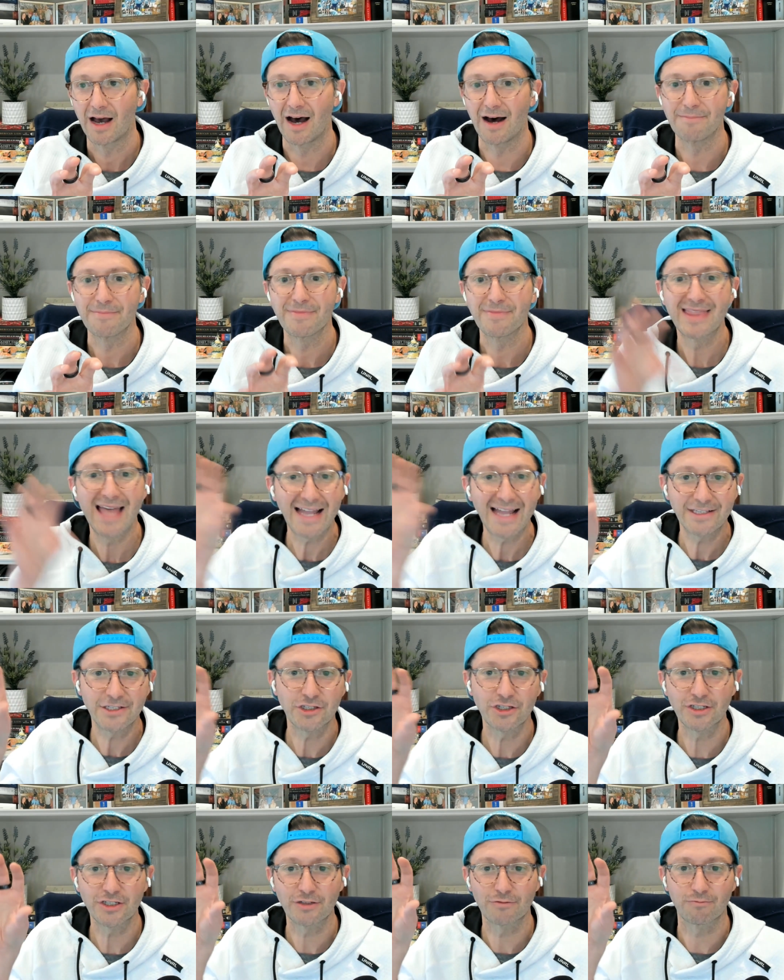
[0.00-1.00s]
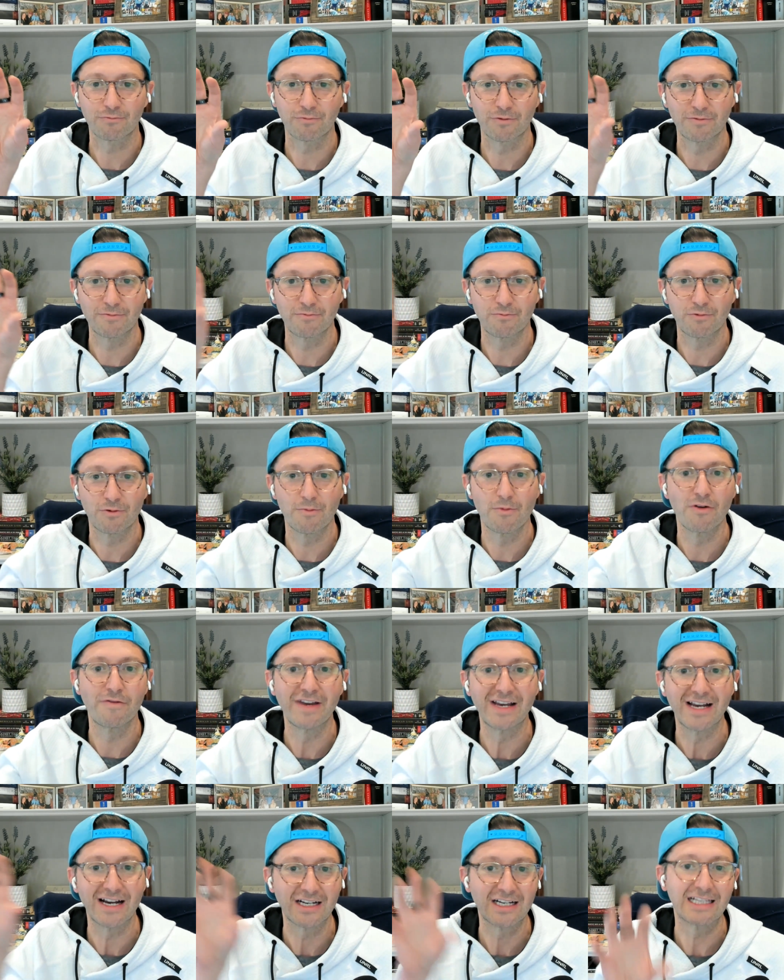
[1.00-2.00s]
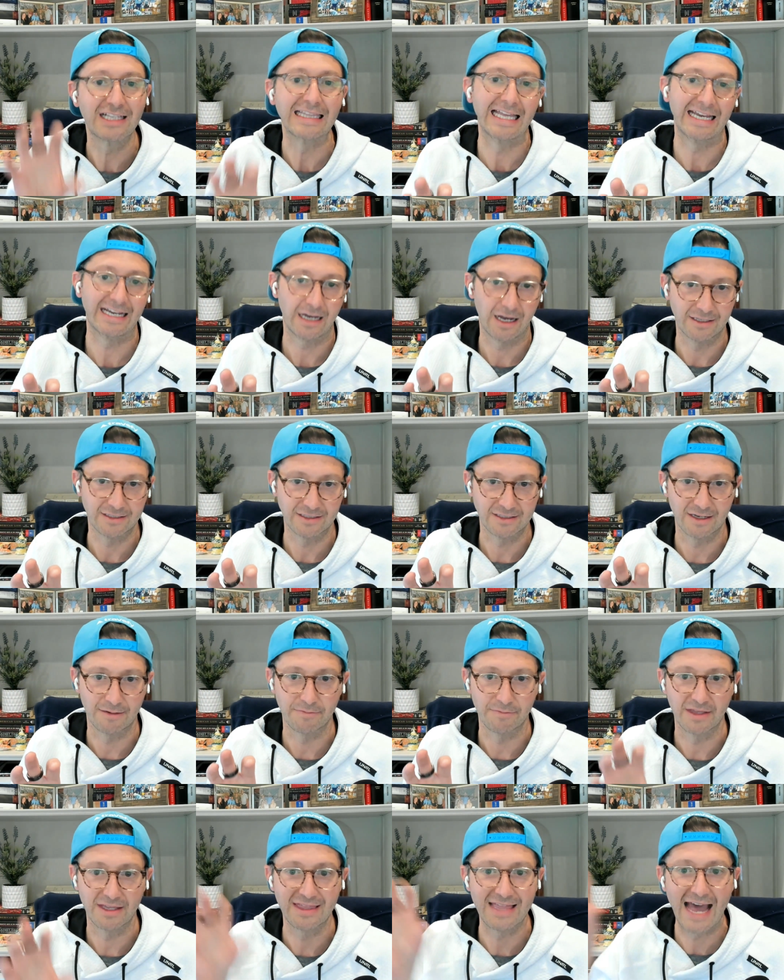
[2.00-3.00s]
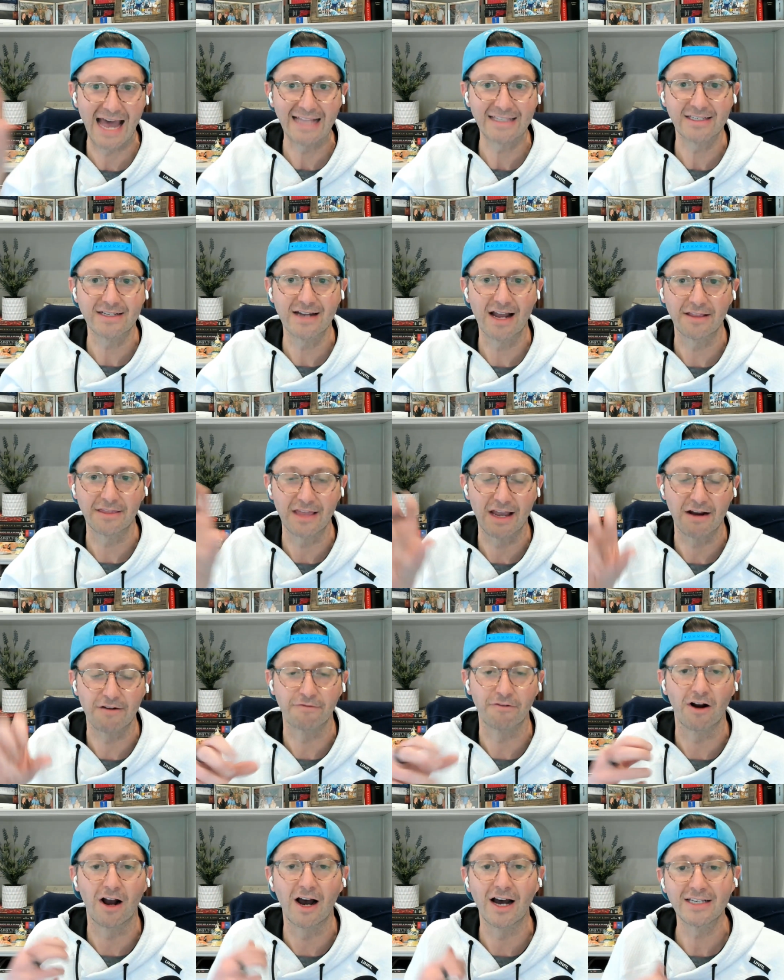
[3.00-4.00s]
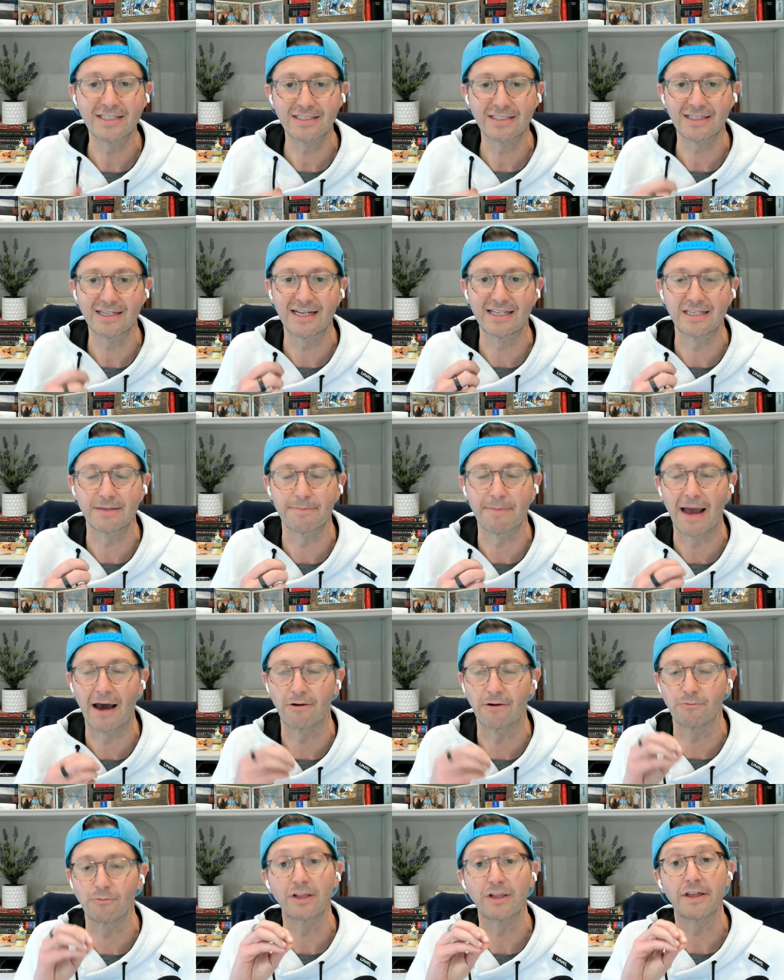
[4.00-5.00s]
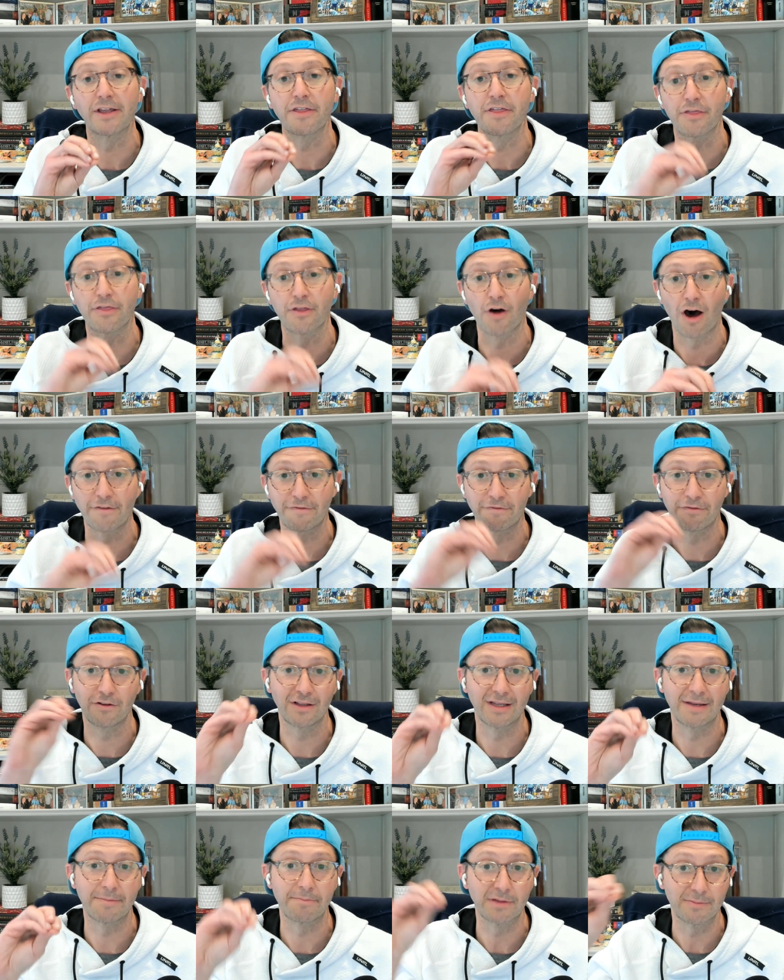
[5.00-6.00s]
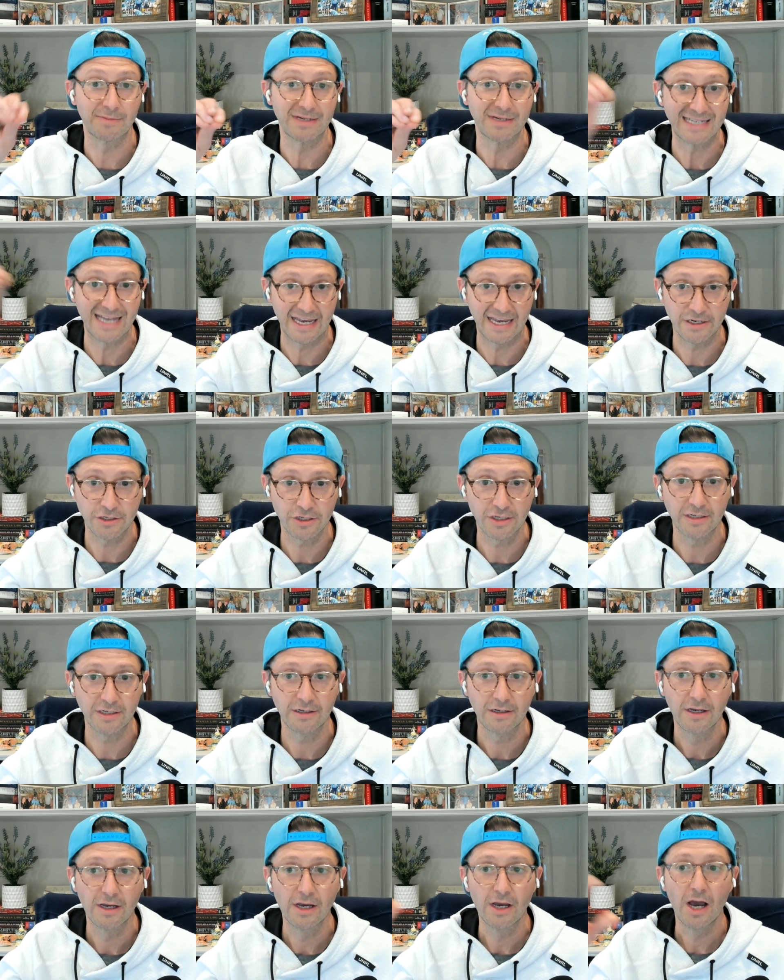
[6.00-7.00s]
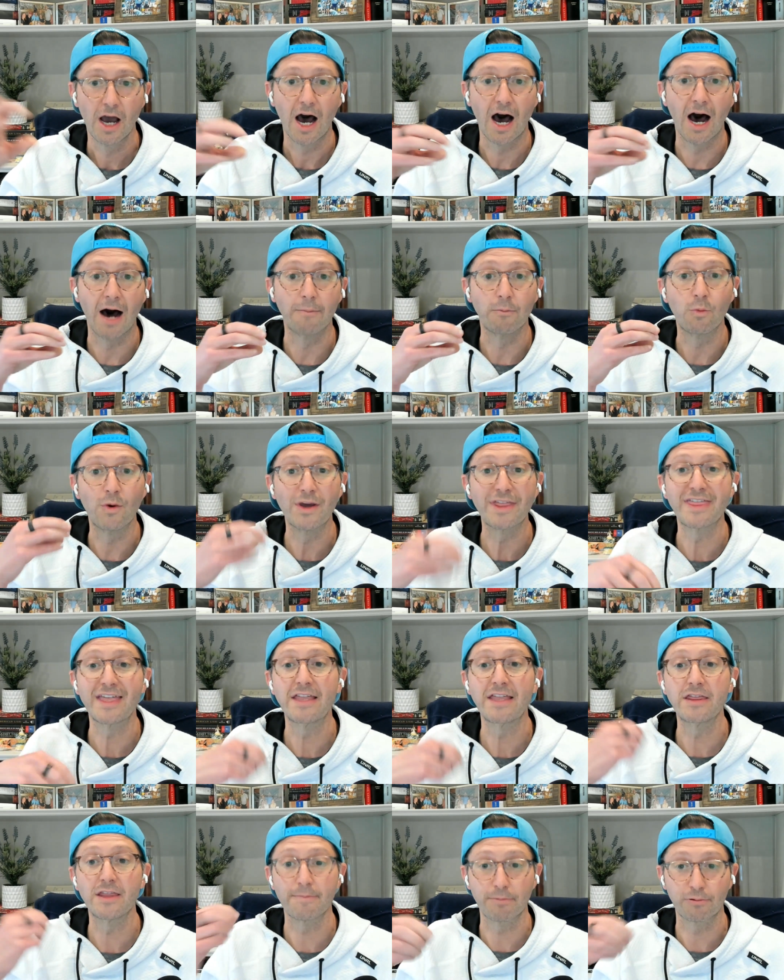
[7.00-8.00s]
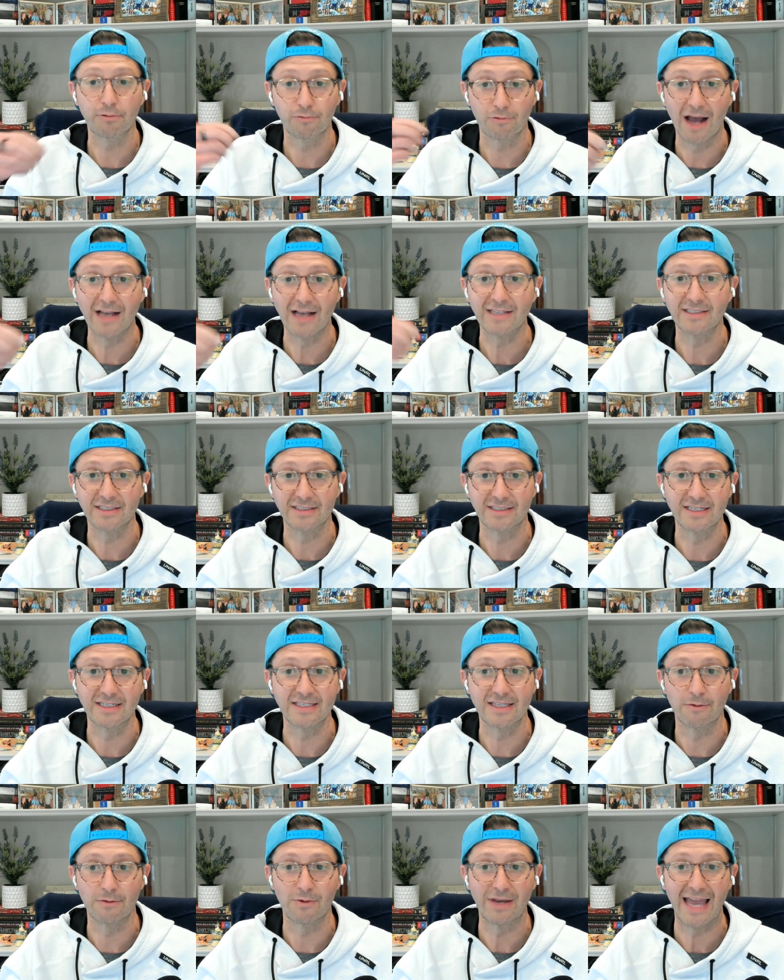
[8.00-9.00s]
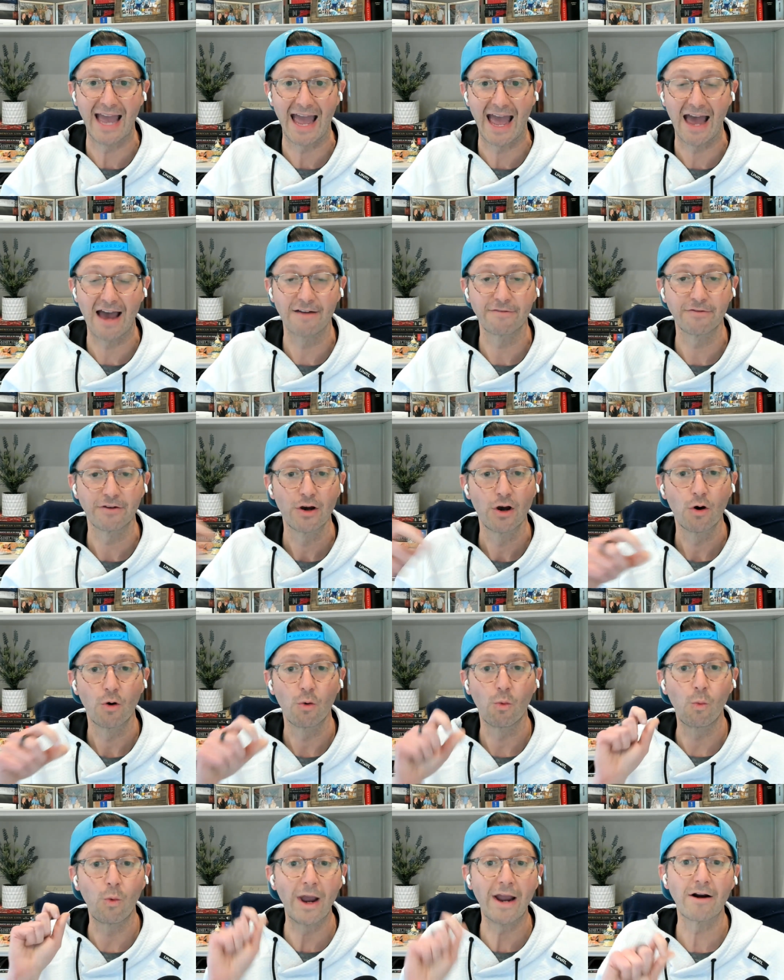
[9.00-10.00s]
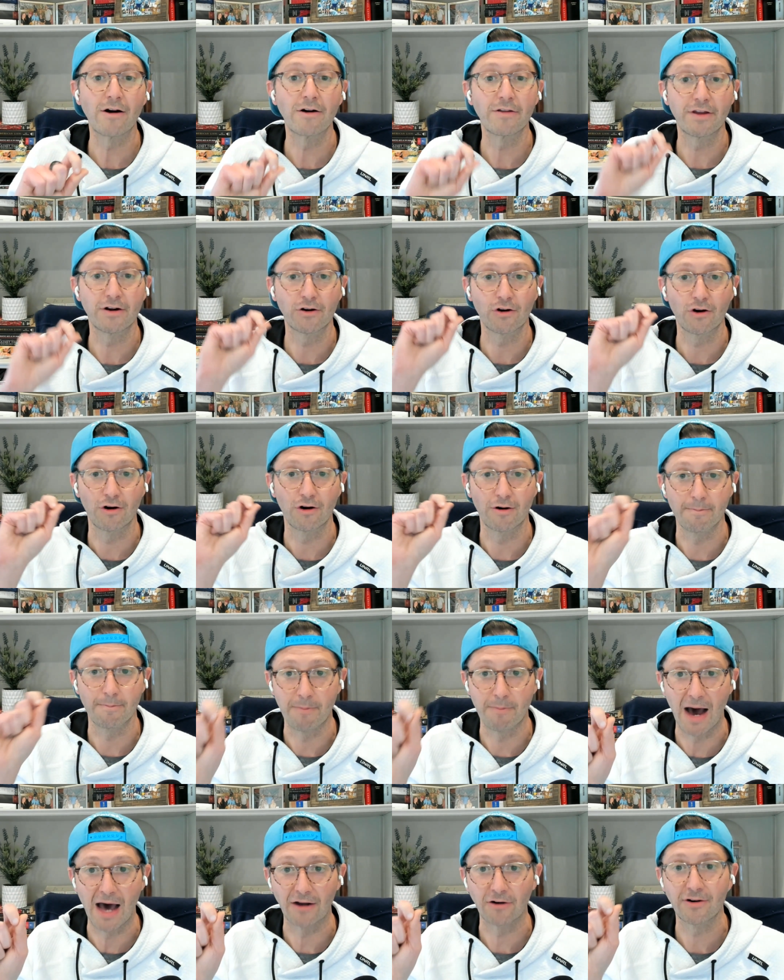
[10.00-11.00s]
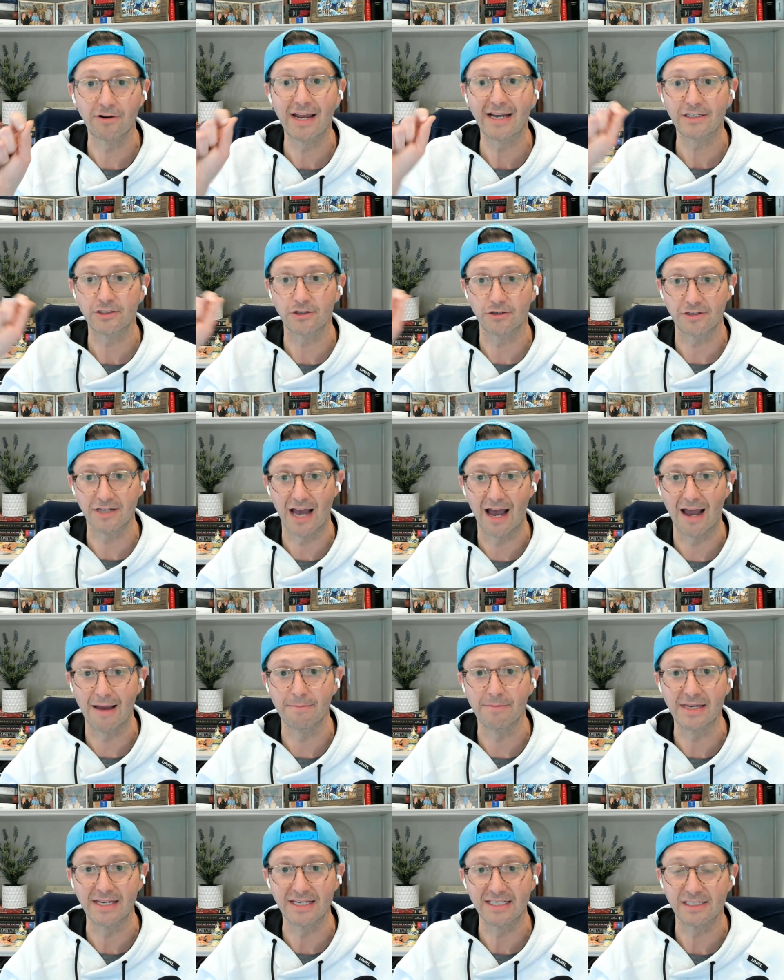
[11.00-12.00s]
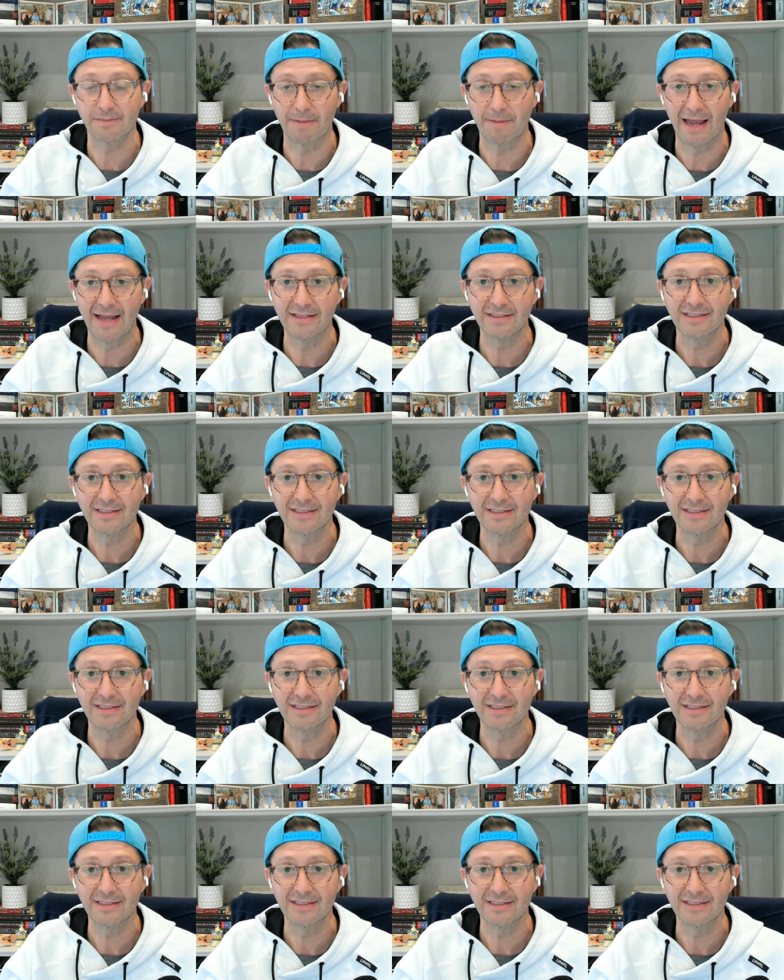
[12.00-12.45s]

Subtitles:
That's just removing a click on something. That's not there. For us, it's about really thoughtful implementation within the processes that we have. Where are their current bottlenecks or time being spent,